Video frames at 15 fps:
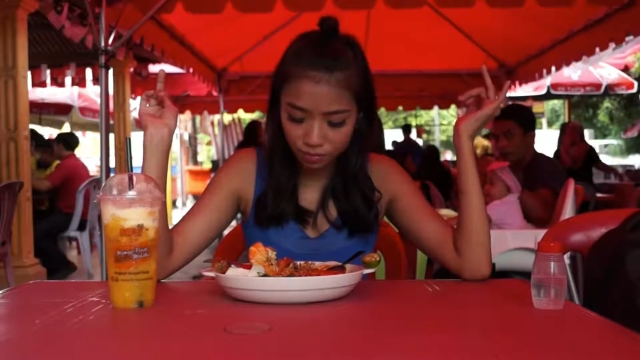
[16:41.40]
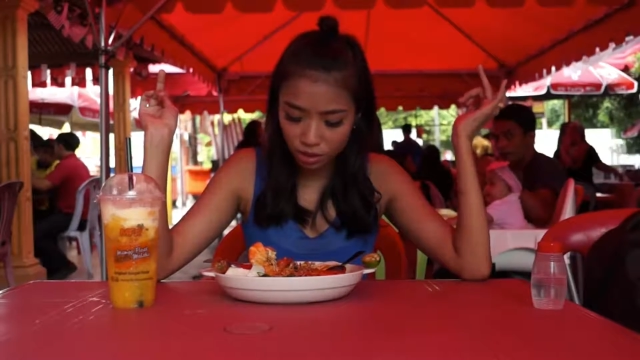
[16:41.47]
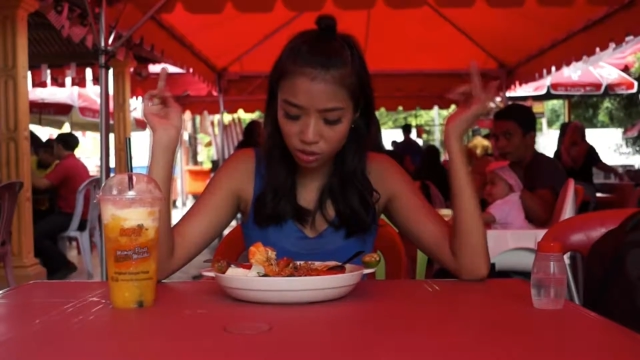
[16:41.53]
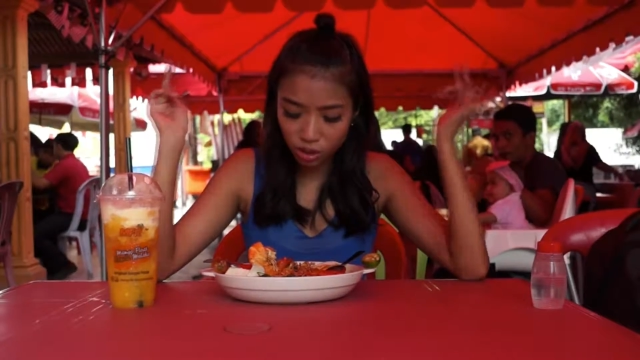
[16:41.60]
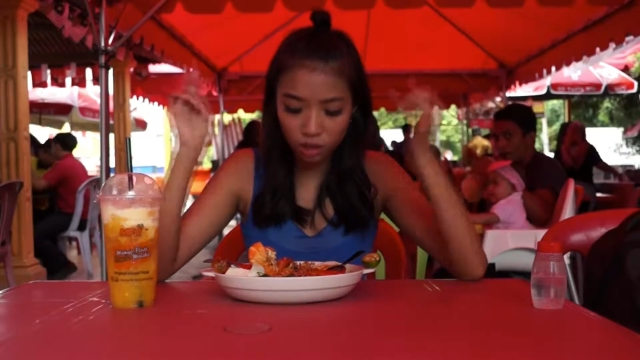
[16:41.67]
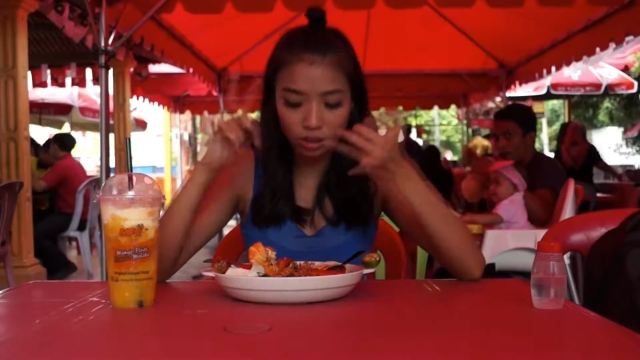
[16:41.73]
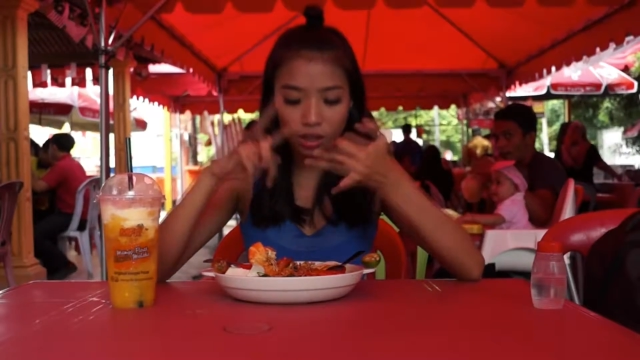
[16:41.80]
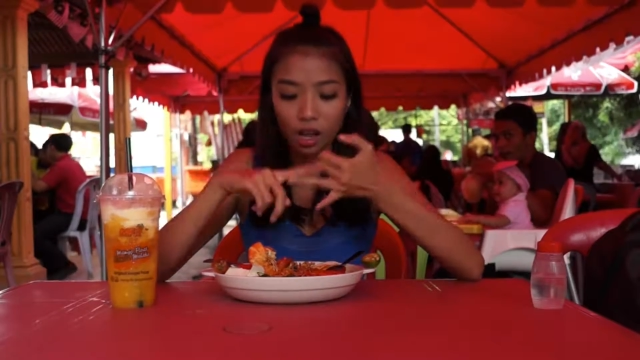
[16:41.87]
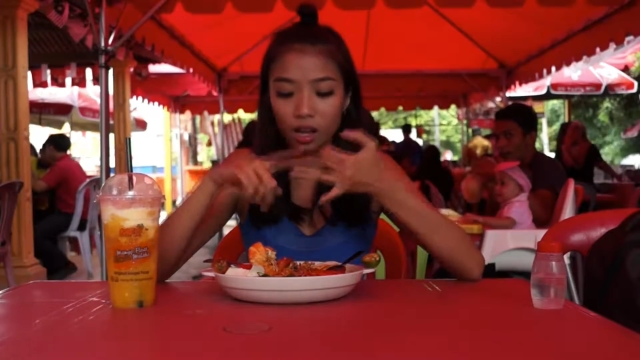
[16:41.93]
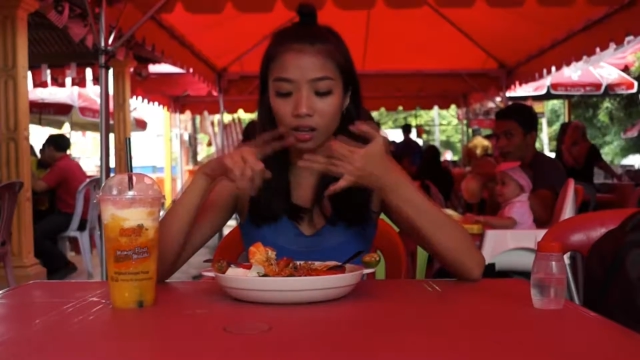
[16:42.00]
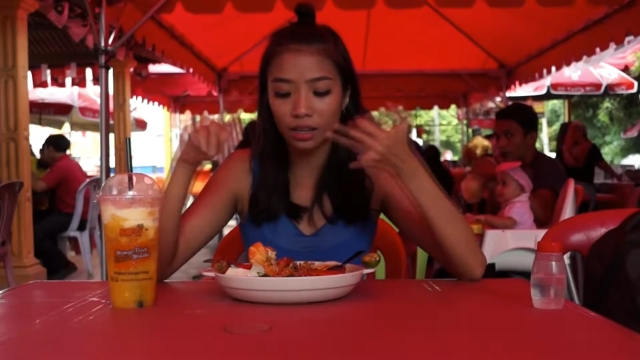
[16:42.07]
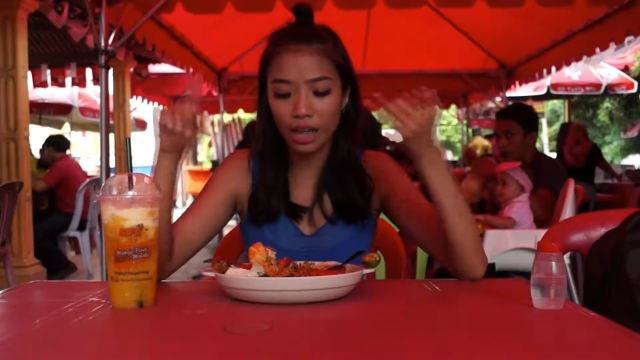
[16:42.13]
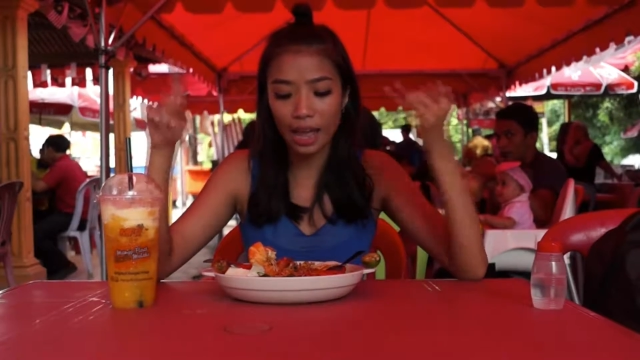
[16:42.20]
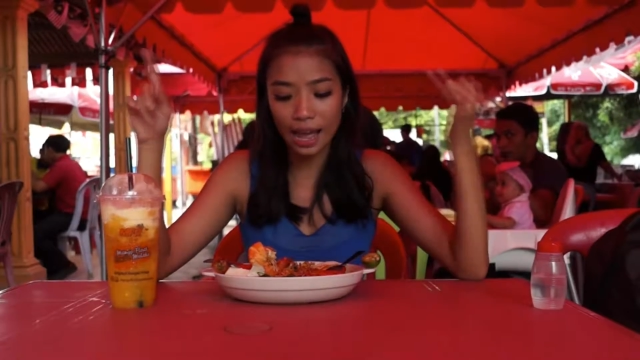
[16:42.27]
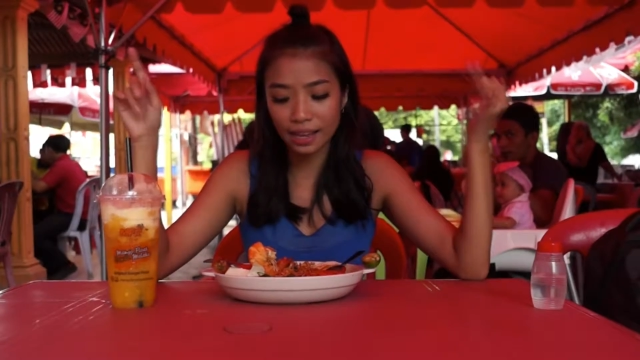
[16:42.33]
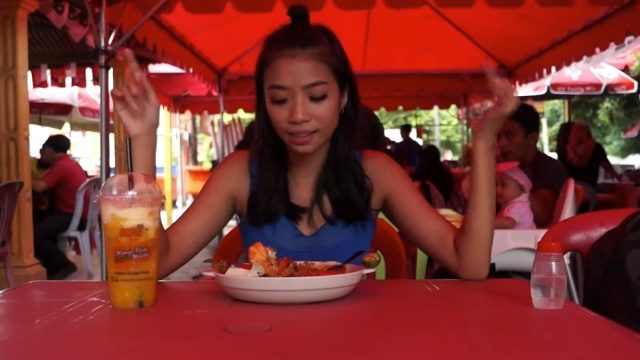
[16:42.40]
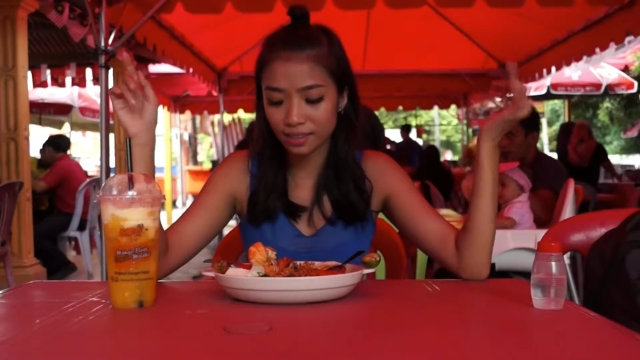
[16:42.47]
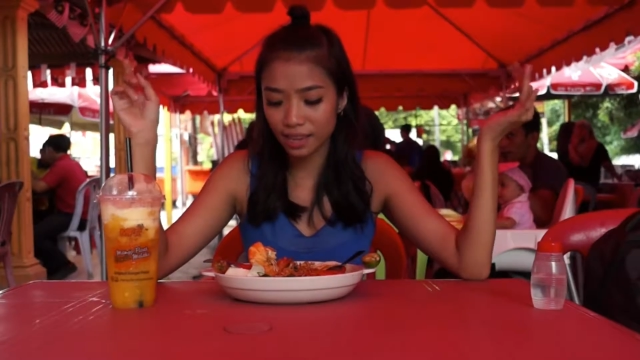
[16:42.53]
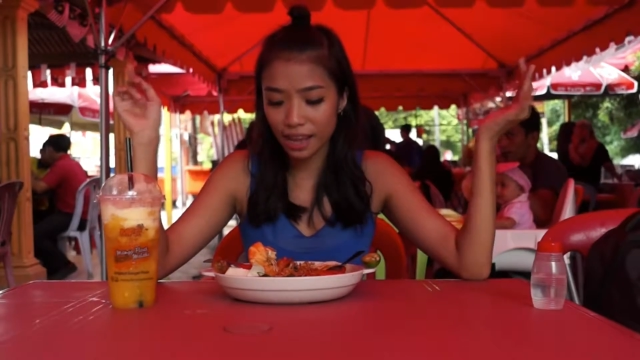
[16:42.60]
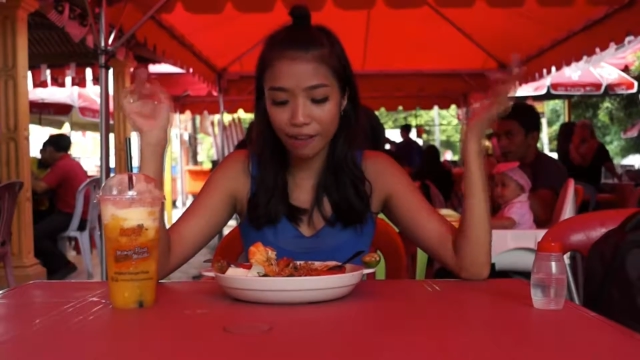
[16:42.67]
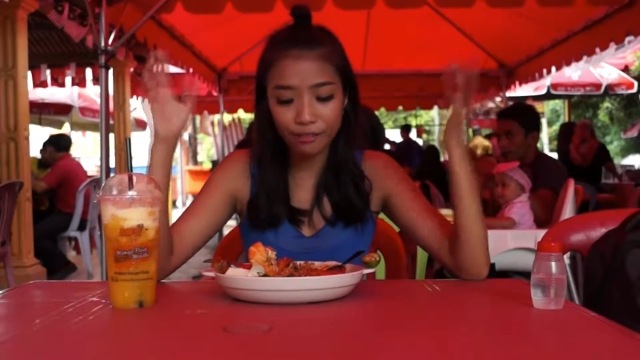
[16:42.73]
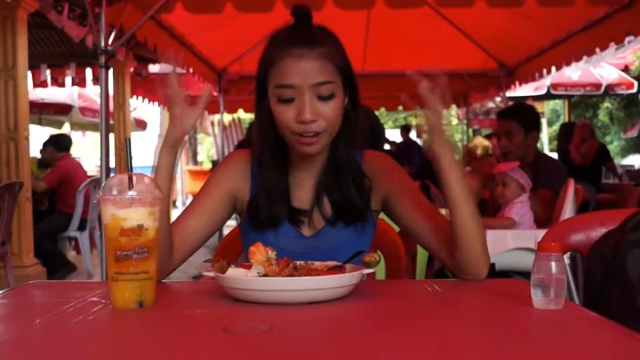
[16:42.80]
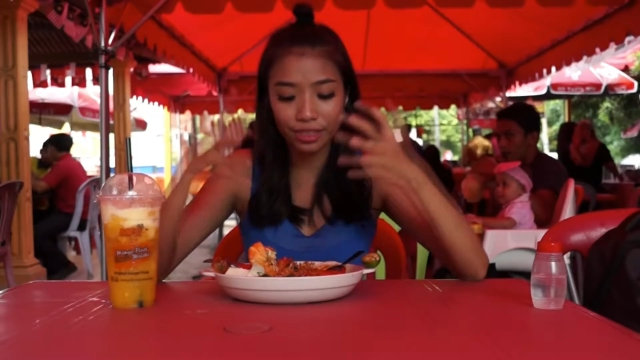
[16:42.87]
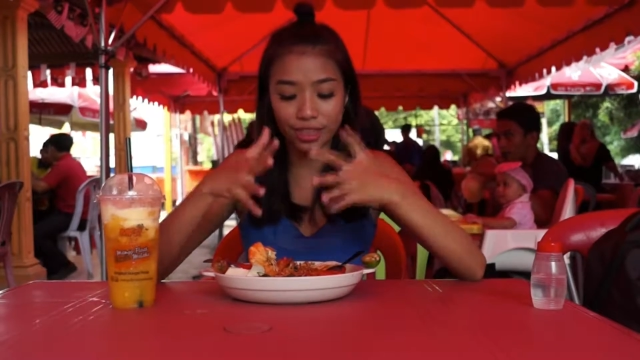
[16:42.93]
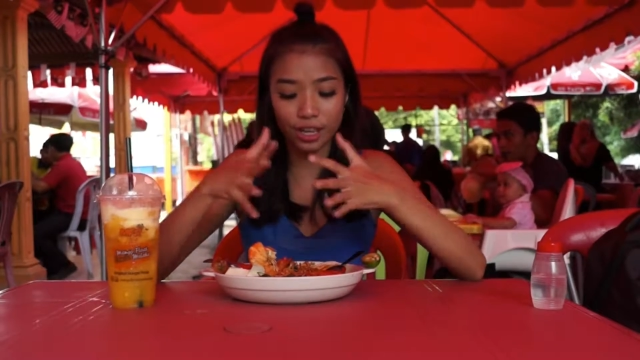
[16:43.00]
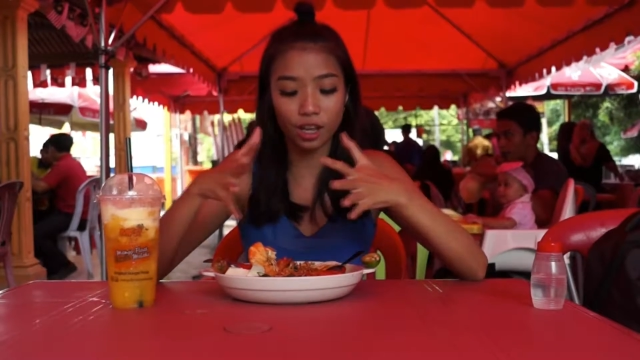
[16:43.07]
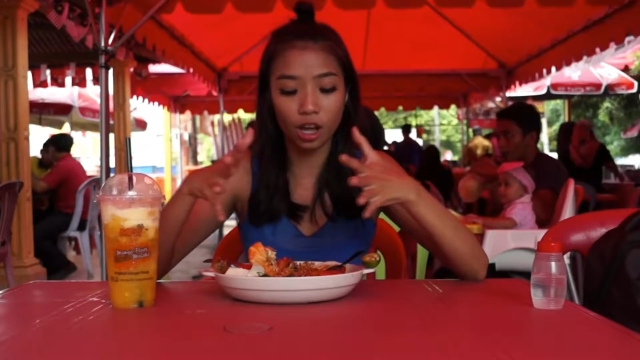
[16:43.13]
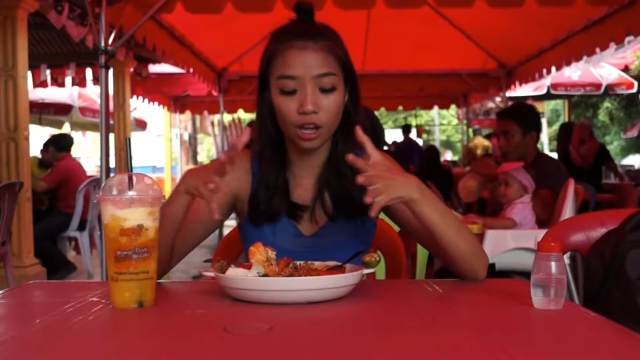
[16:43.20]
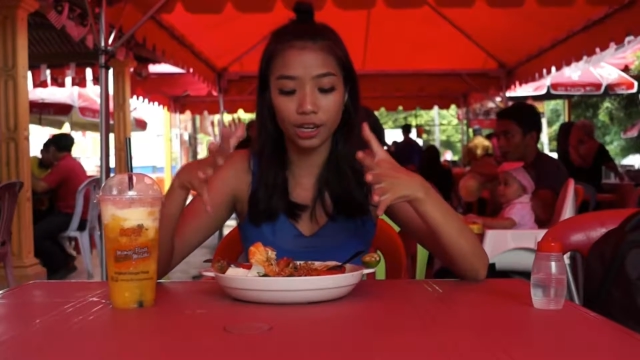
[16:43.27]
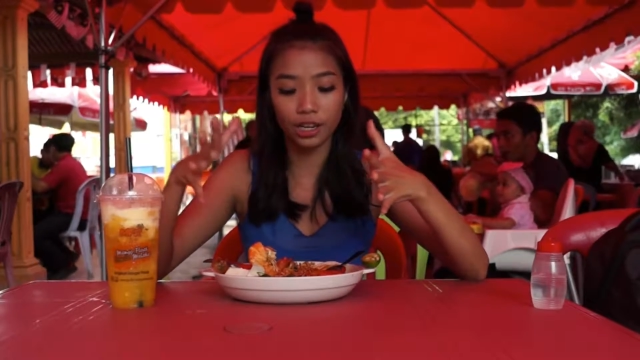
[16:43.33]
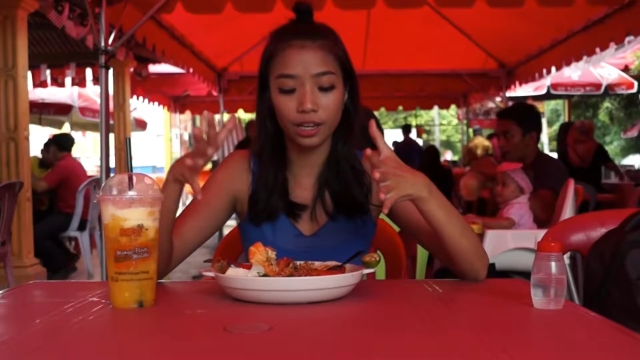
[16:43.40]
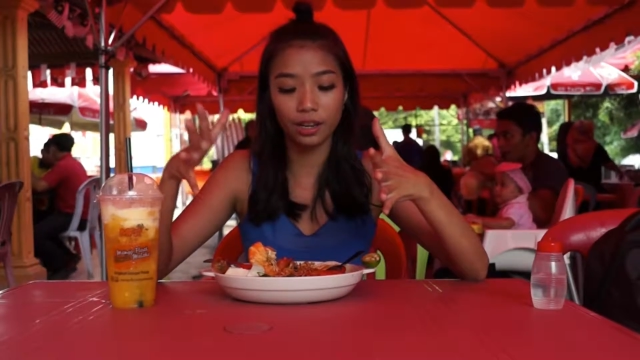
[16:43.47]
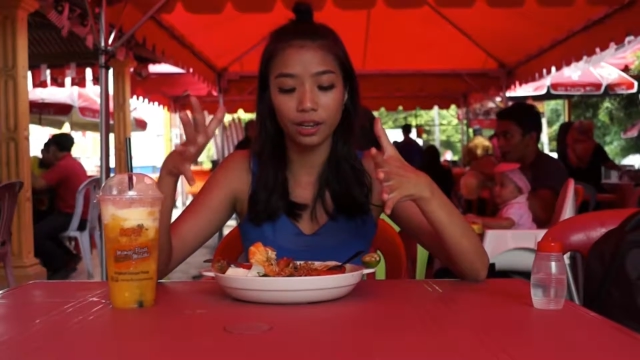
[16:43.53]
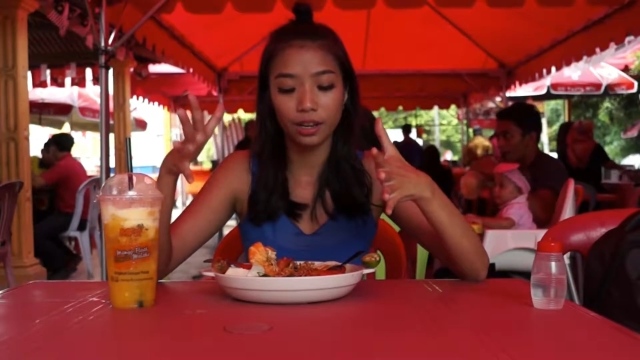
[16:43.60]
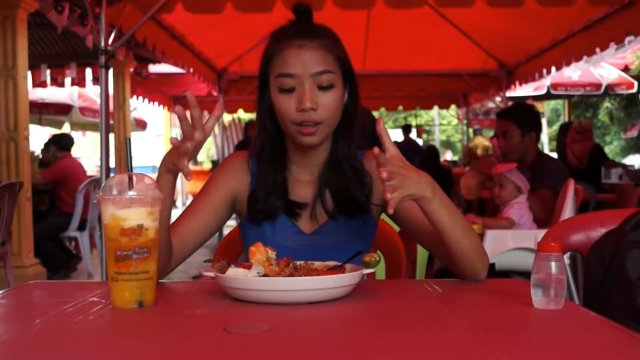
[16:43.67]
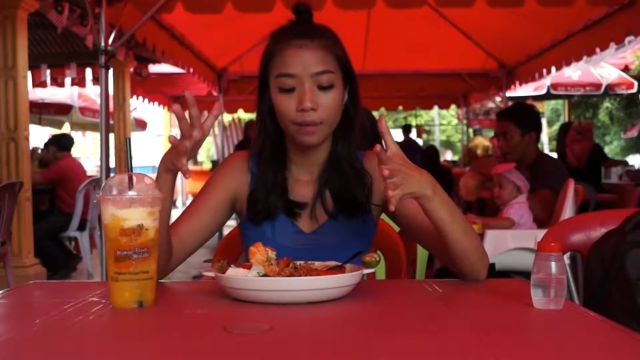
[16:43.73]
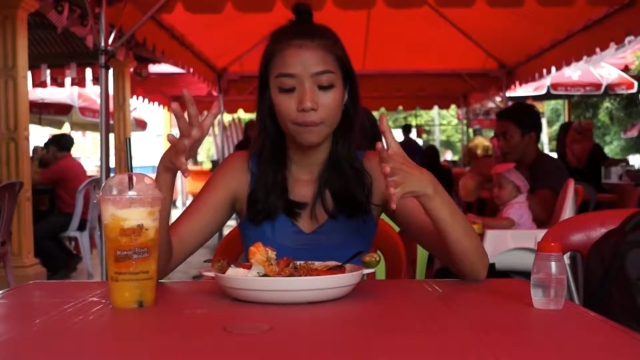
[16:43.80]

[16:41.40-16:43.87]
sotong, it has everything on it.